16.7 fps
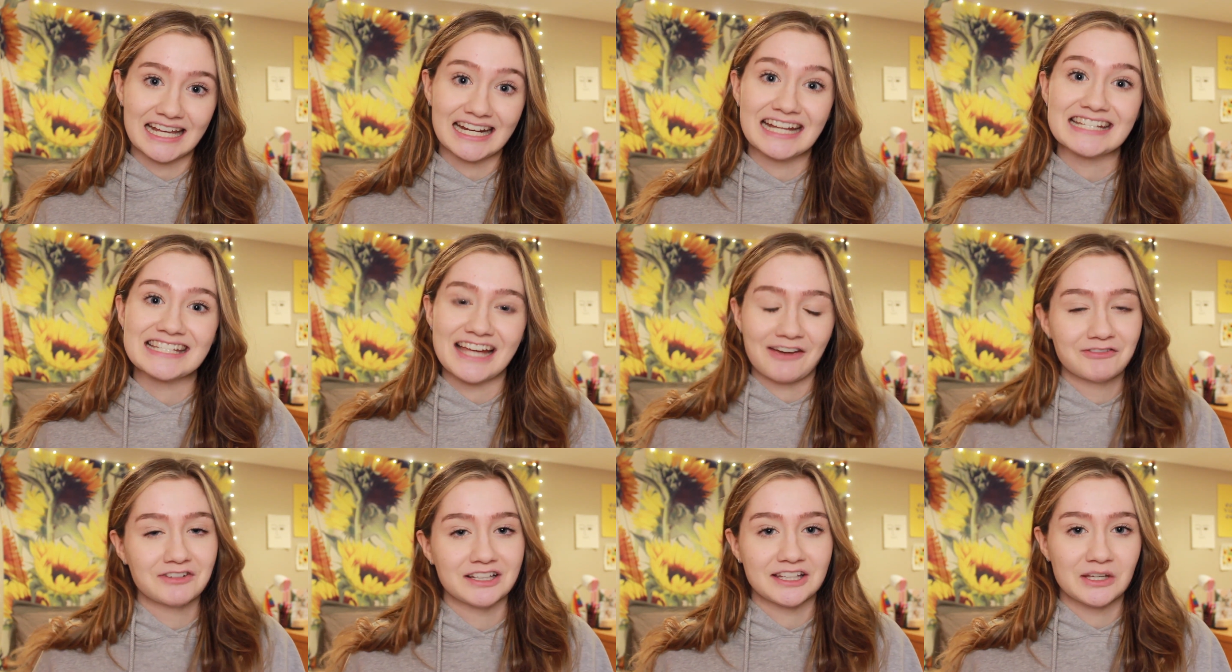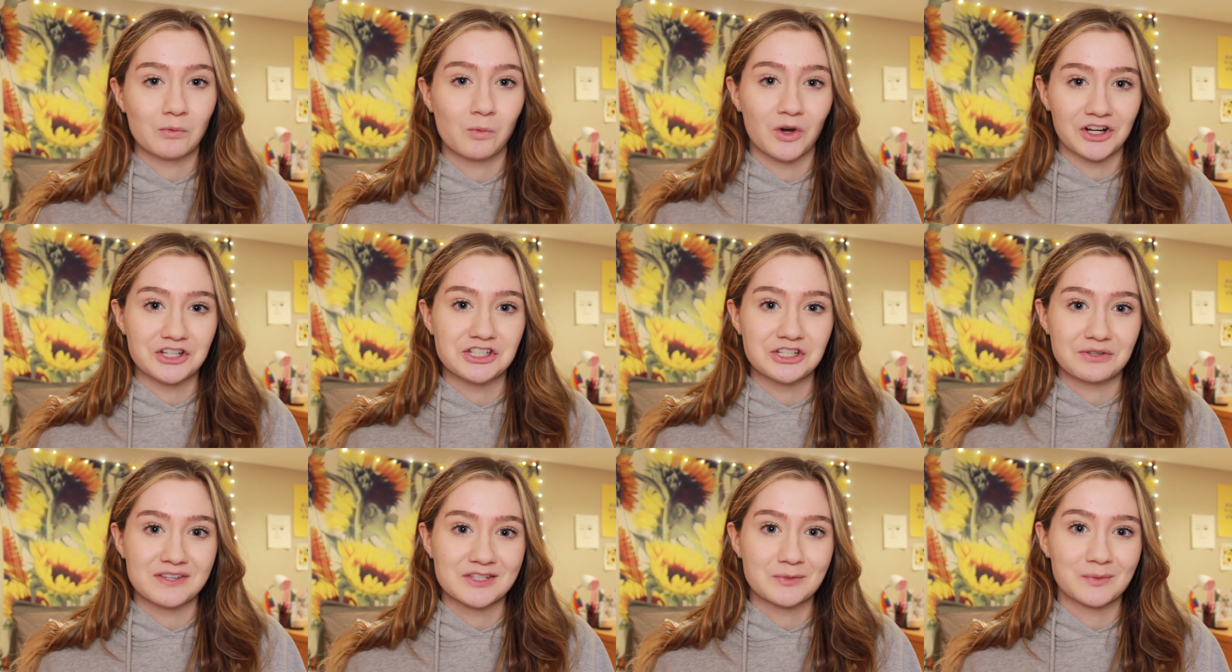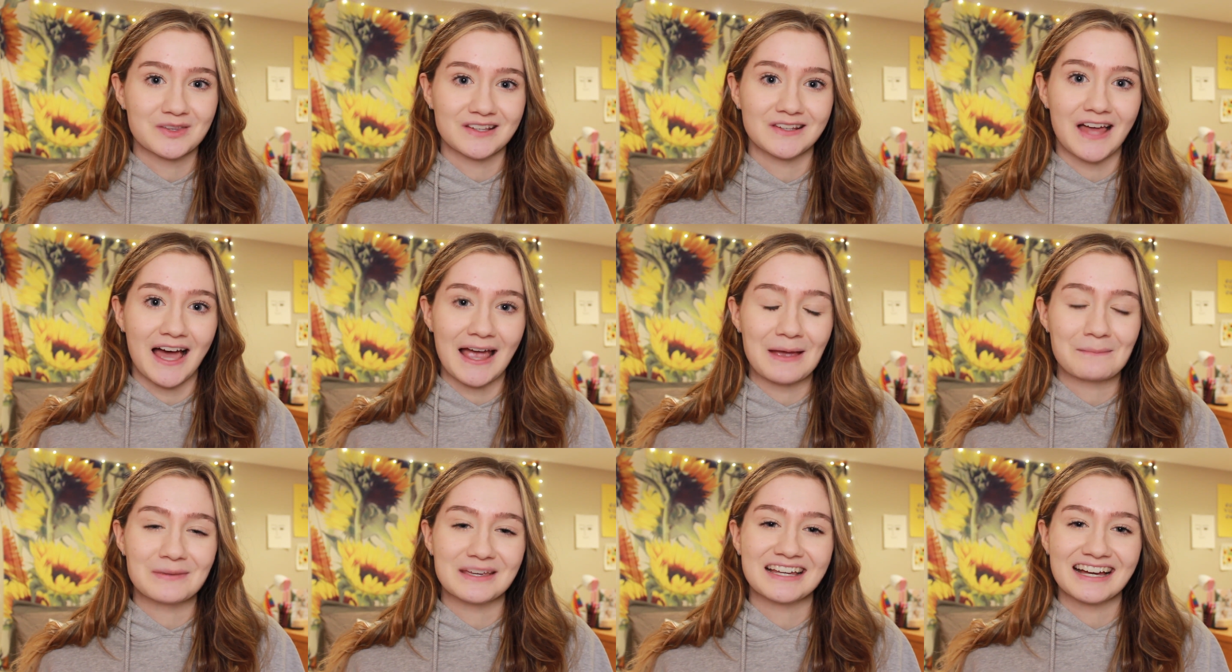and I definitely want to do this with
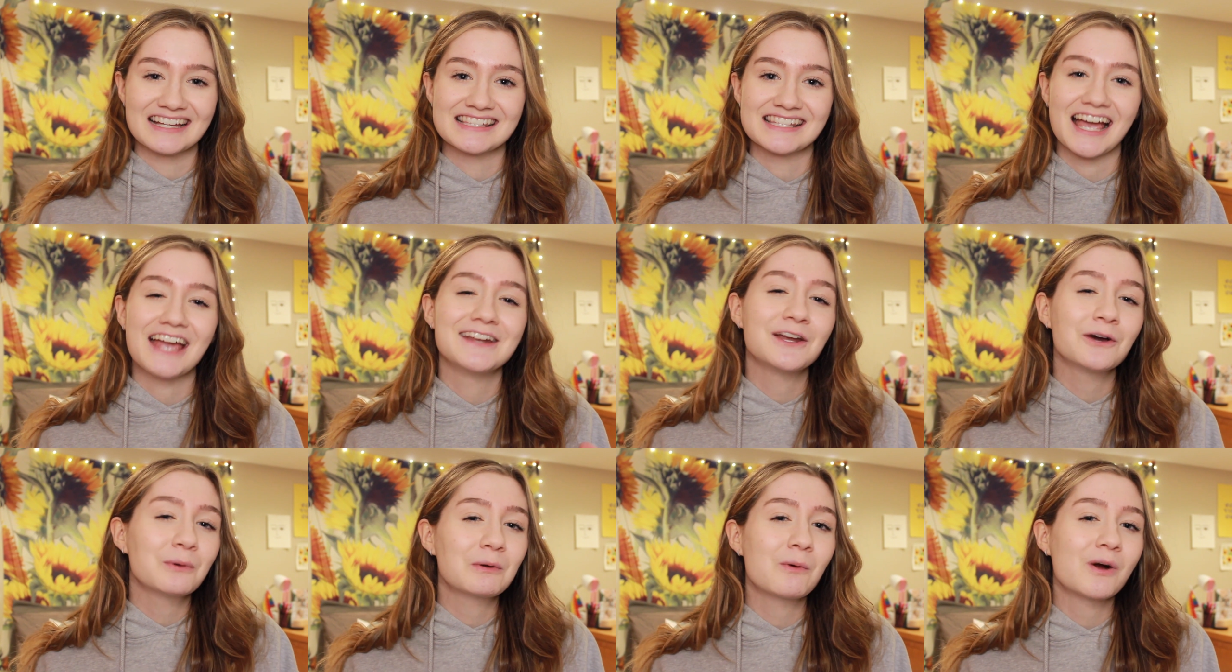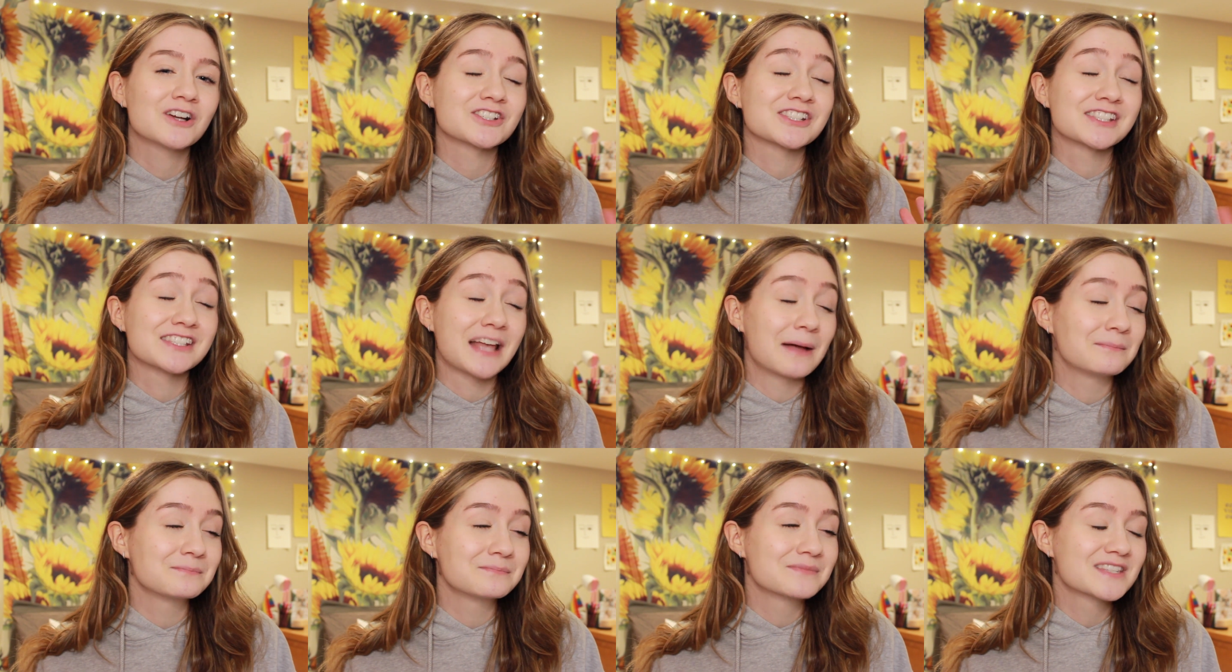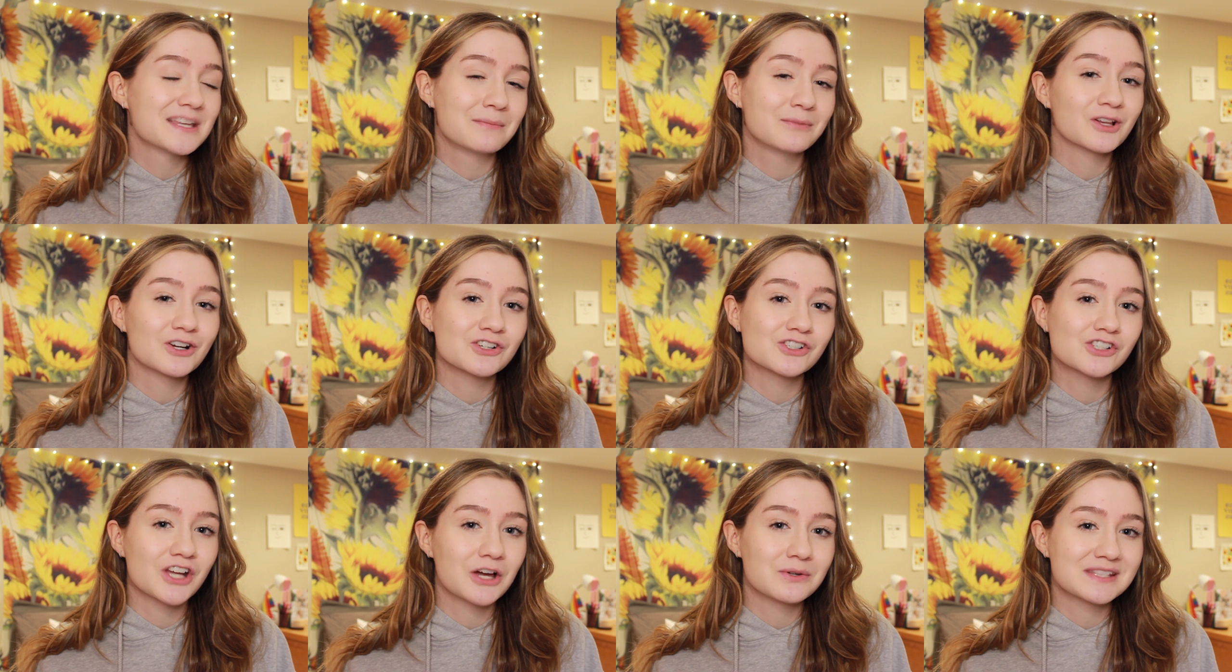Elia because I know we watched some similar
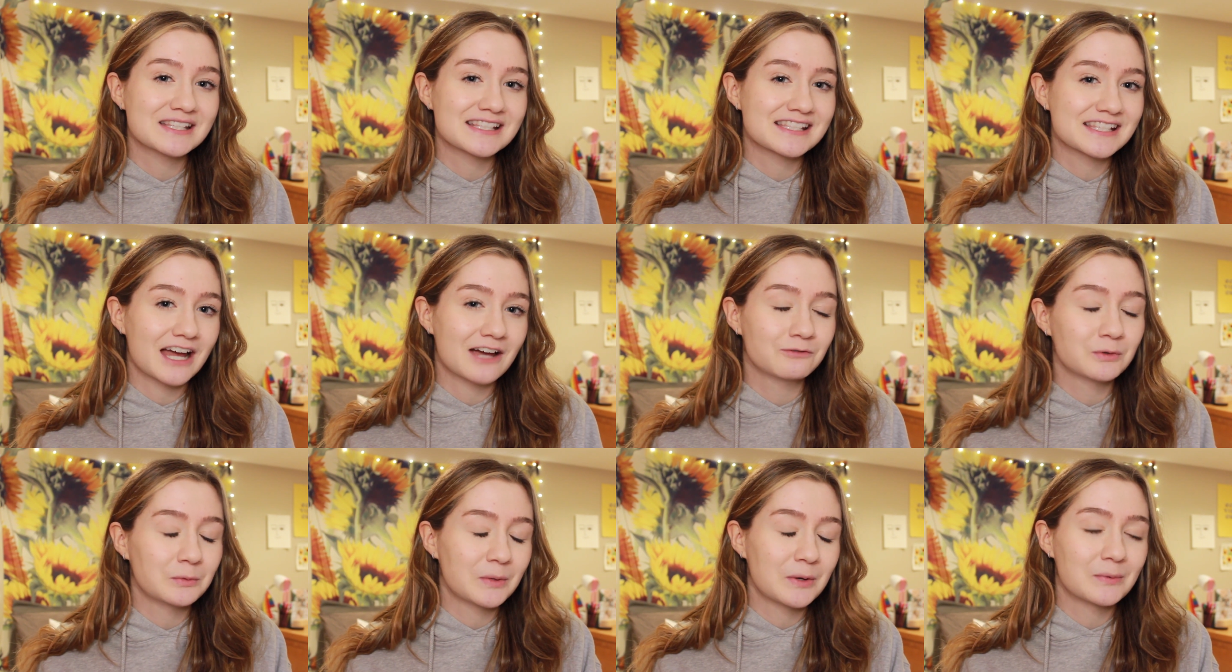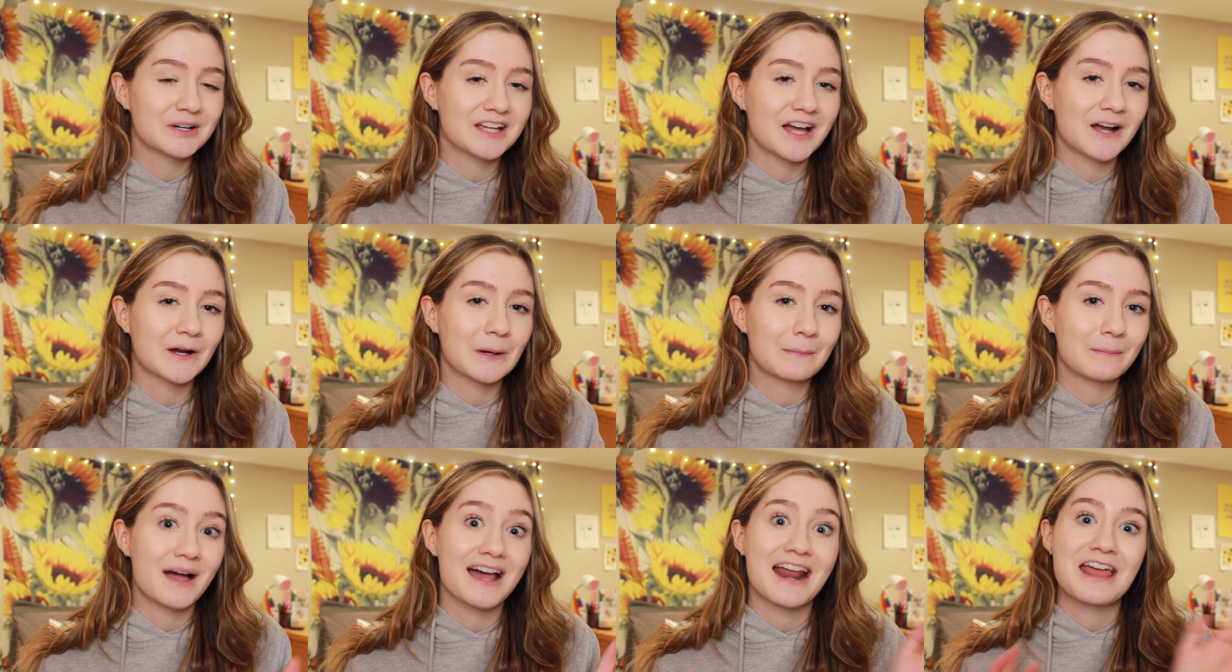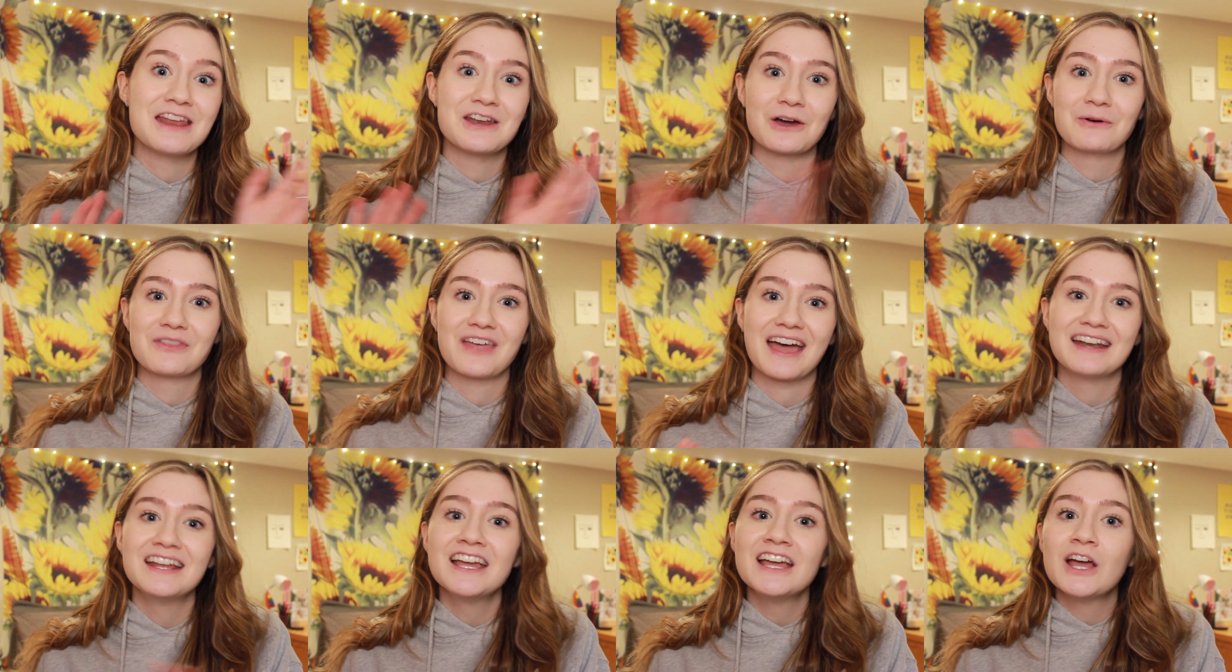shows and stuff when we were younger, but I know
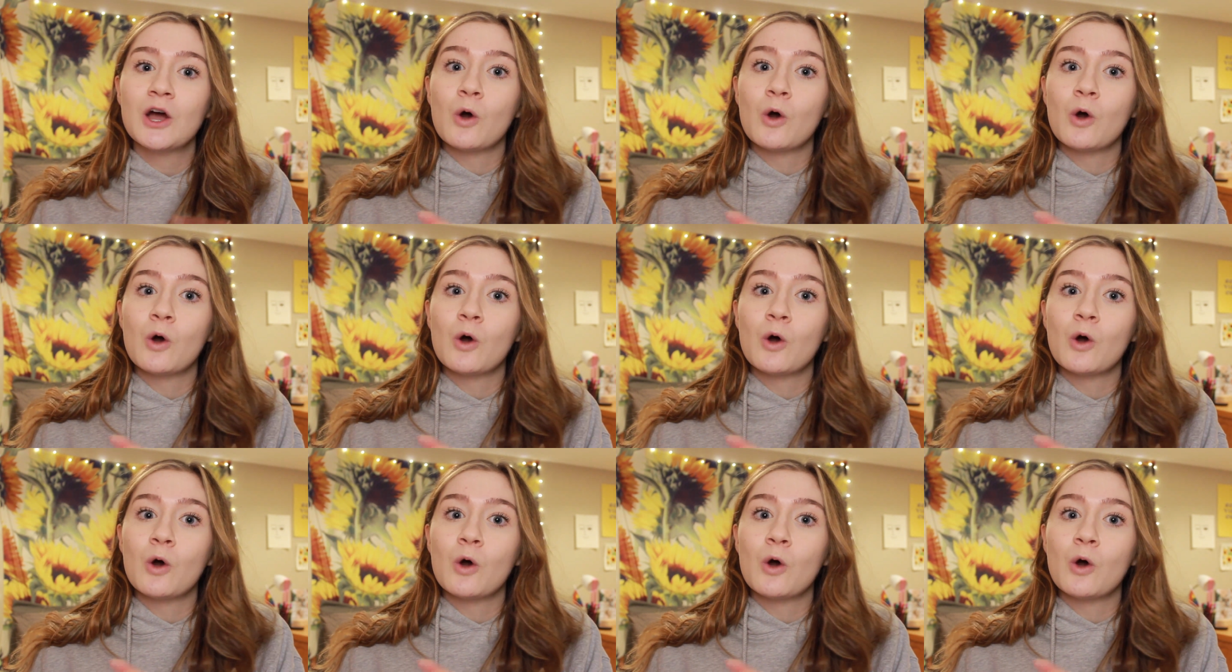that